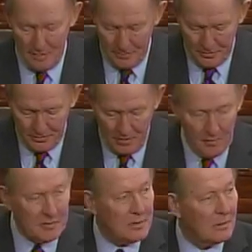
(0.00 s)
There's
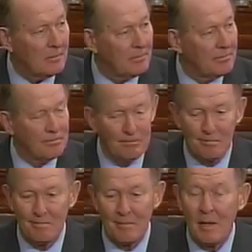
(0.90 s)
always a
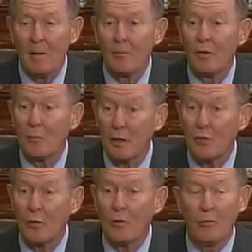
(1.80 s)
pretty
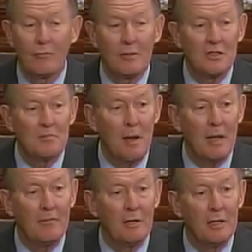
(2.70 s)
big turnover in this
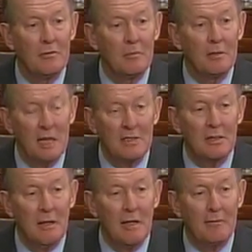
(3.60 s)
body of 100, but that's
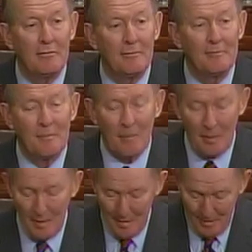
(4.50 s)
a lot
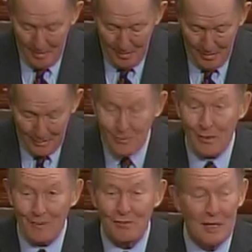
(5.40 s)

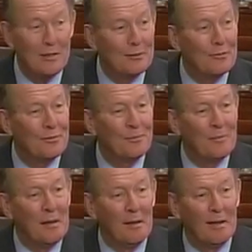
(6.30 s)
of senators
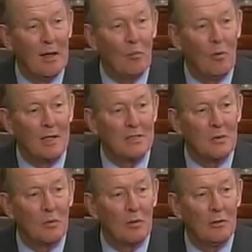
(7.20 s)
at once,
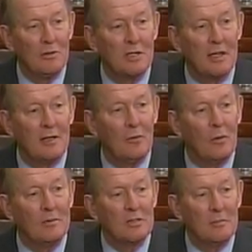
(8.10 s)
and we're losing an
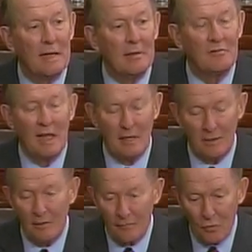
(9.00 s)
enormous amount of
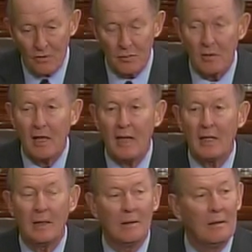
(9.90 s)
talent. And of course, we're
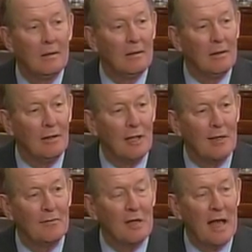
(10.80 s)
gaining a lot
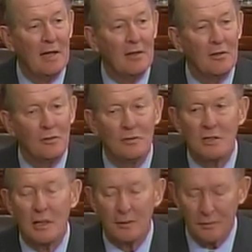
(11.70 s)
of talent in the new
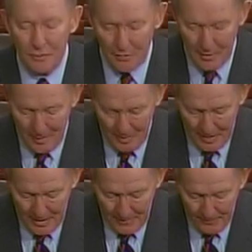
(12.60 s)
senators who are coming
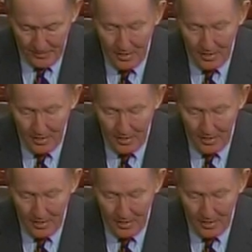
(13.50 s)
in.